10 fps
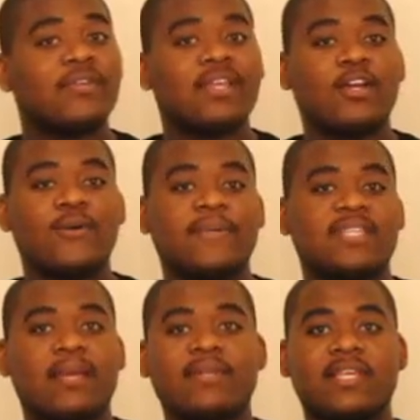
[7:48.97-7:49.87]
video was
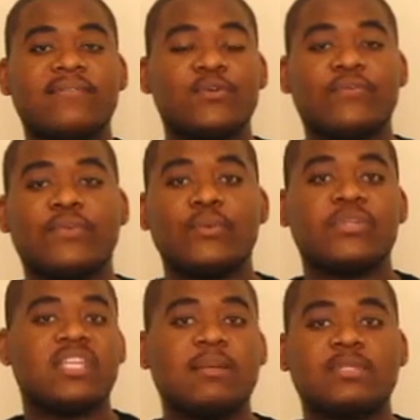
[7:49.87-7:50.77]
able to give you a few
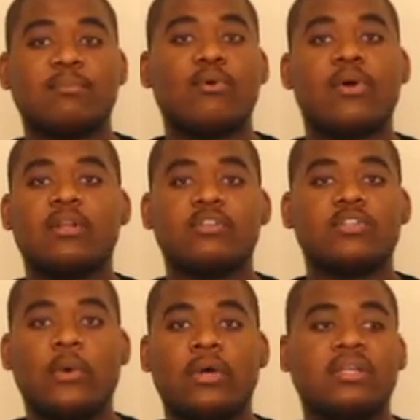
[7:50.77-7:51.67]
tips and pointers
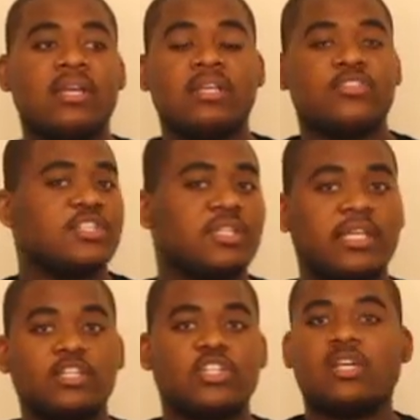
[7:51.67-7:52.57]
on just
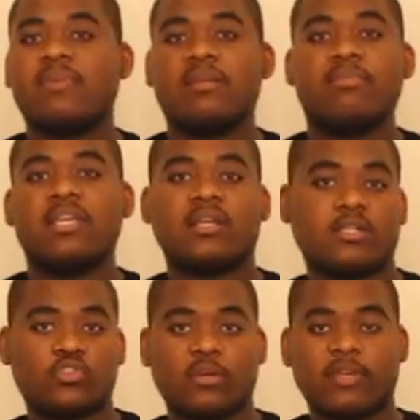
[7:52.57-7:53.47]
leadership and being
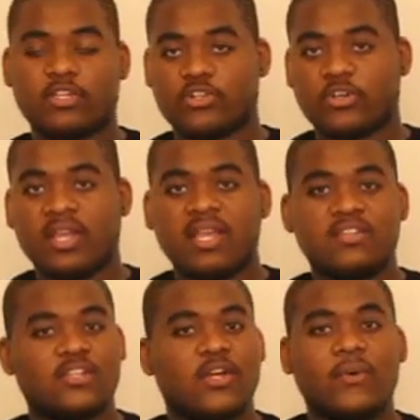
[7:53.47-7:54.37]
a drum major.
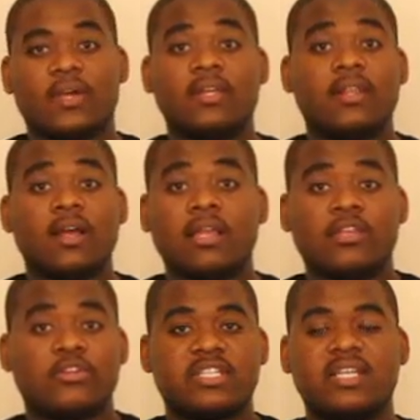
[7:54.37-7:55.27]
So good luck in
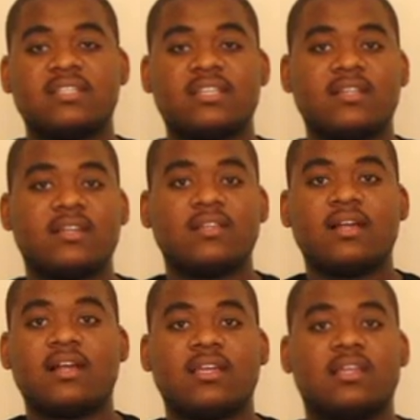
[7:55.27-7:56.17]
your season, good
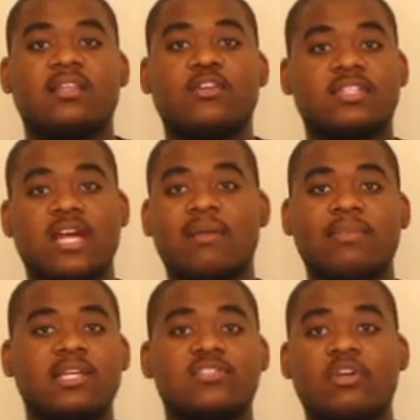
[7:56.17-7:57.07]
luck in your time
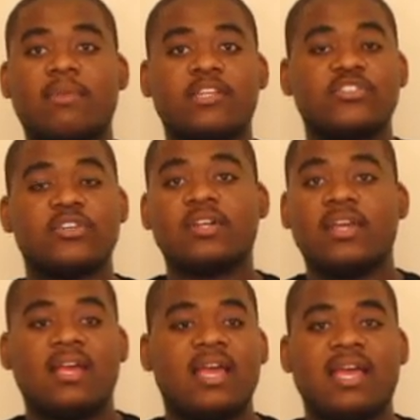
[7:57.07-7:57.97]
being drum major,
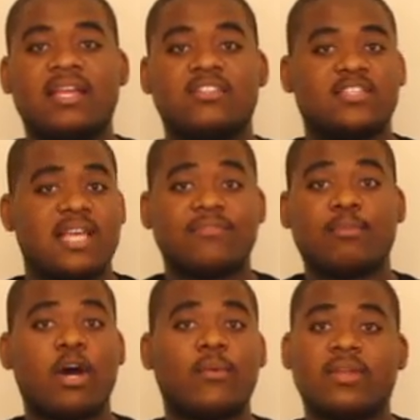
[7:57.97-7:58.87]
and just have a
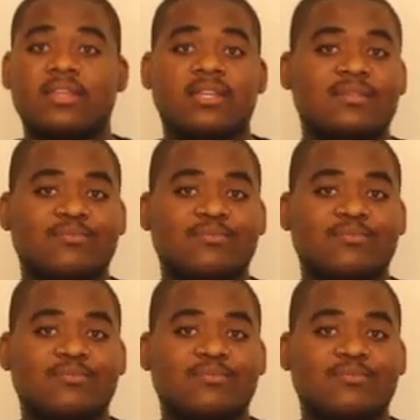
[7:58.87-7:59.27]
ball with it.